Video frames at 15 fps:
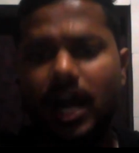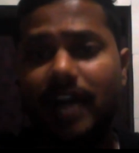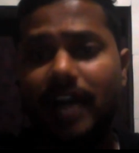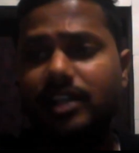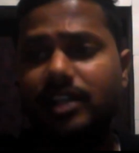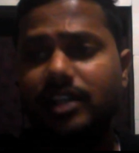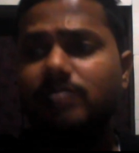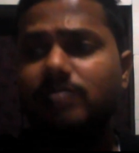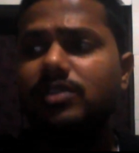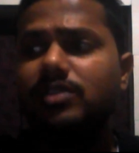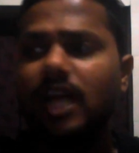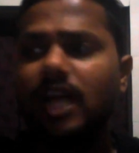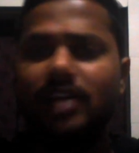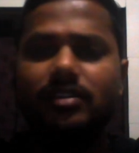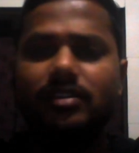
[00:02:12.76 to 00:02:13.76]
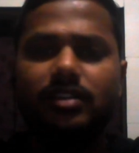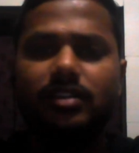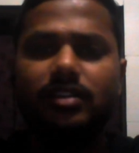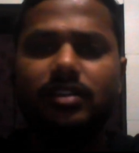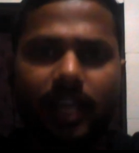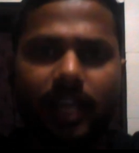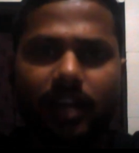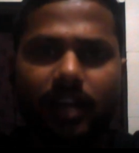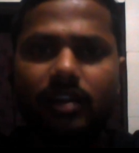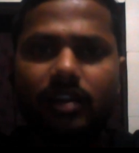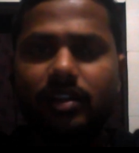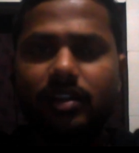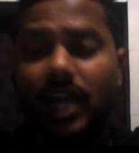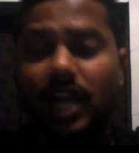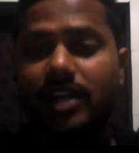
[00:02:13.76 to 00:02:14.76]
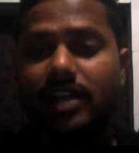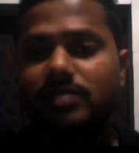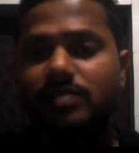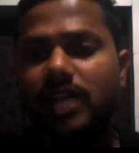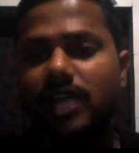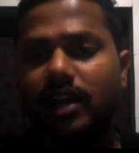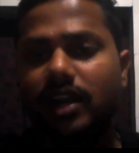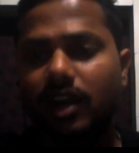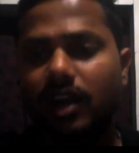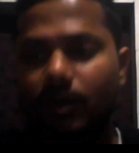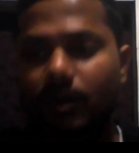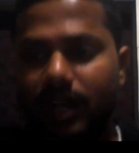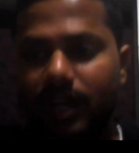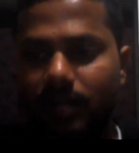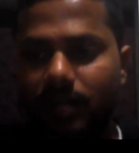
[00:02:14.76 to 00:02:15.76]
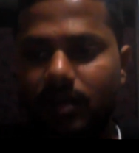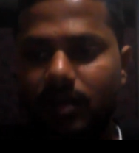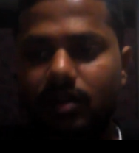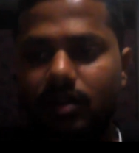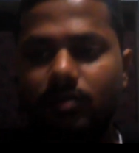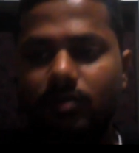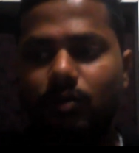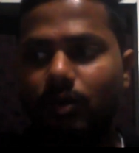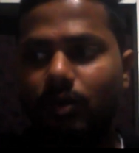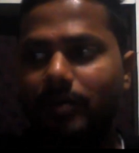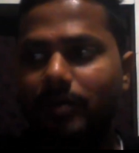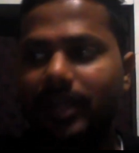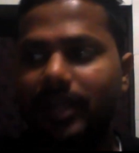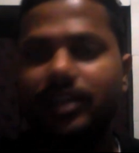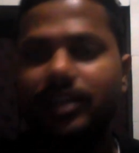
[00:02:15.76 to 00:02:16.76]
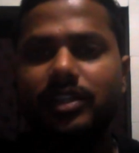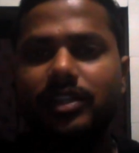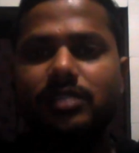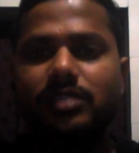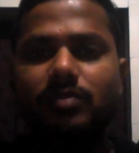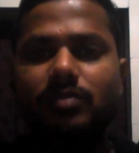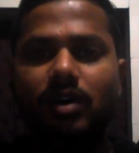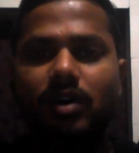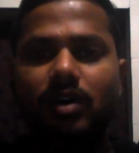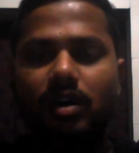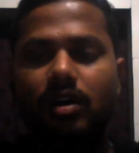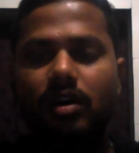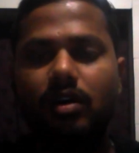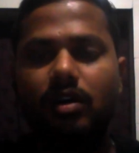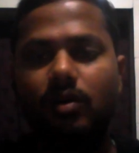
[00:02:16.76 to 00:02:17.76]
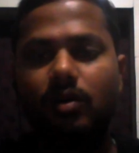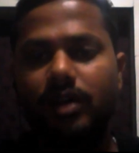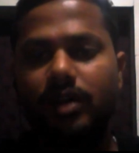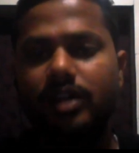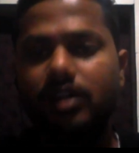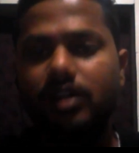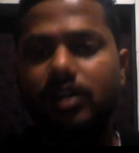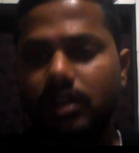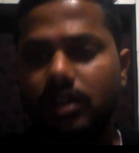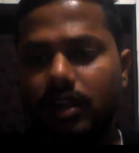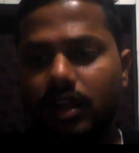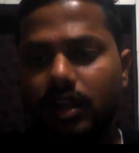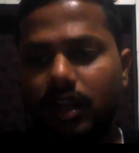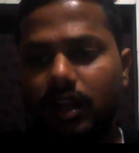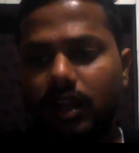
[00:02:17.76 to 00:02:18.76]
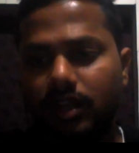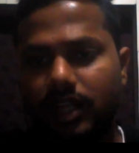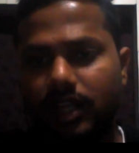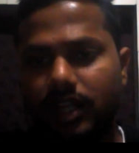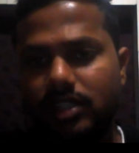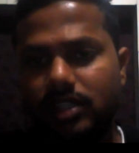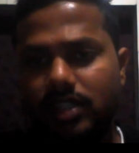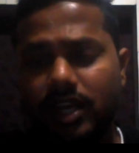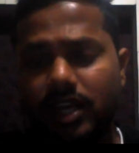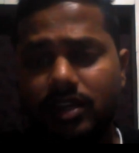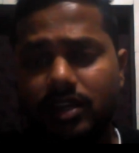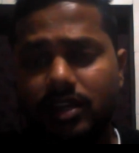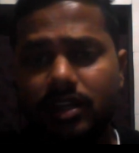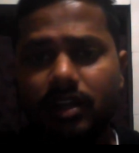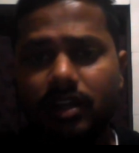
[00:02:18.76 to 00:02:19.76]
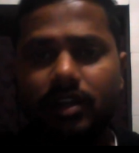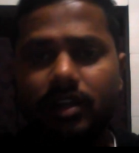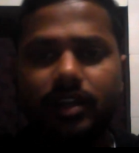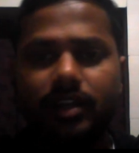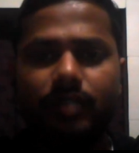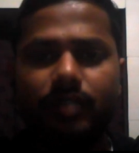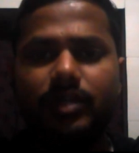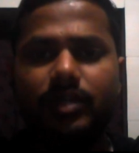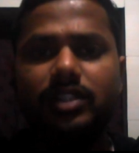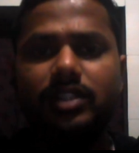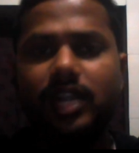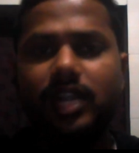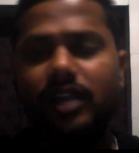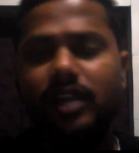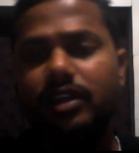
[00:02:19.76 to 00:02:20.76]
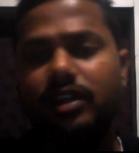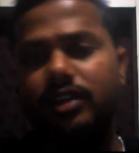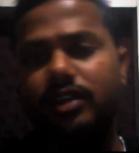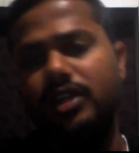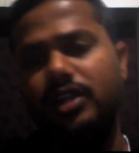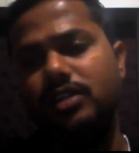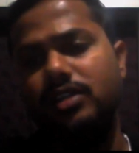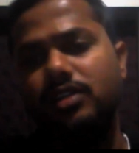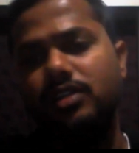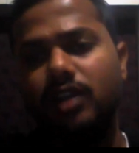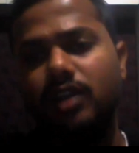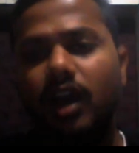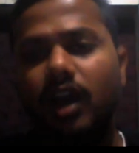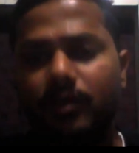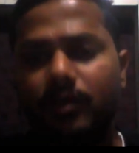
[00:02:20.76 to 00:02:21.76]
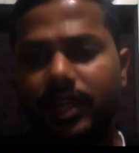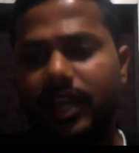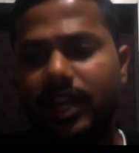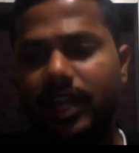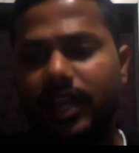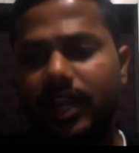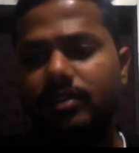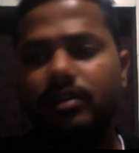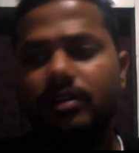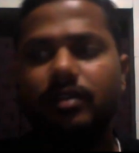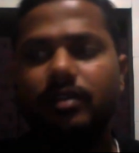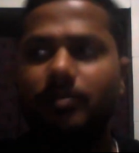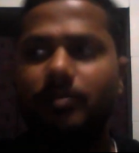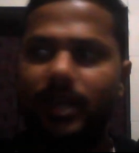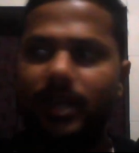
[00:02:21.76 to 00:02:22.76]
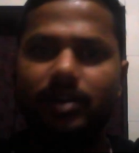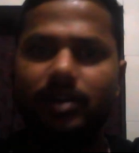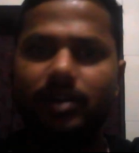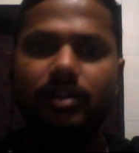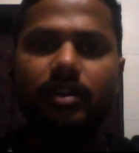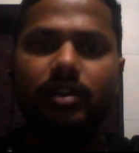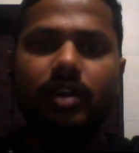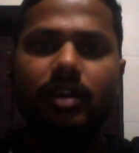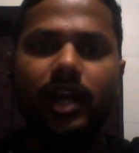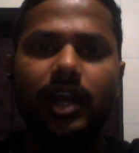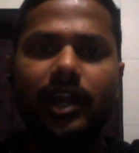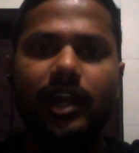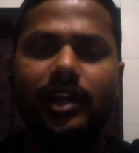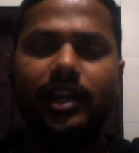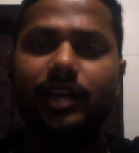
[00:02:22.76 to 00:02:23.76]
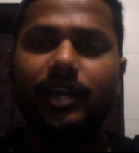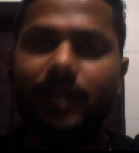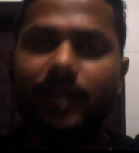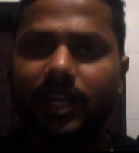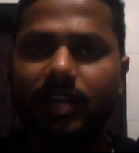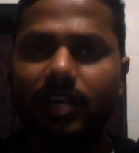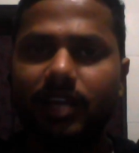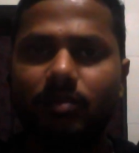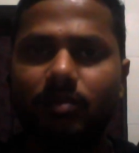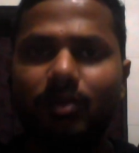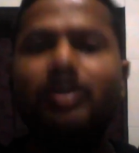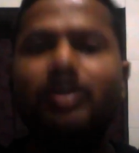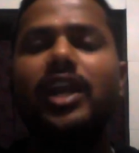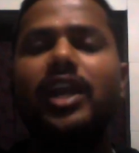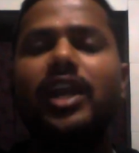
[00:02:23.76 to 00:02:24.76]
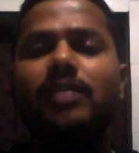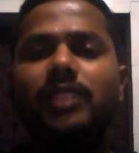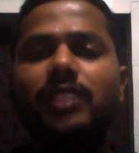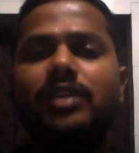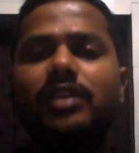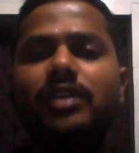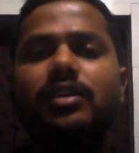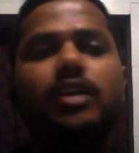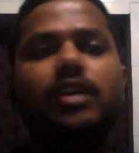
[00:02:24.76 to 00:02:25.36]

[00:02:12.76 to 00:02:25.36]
items are there, items are available for making this order, they send the request like yes, we can made, and it will take for time, right?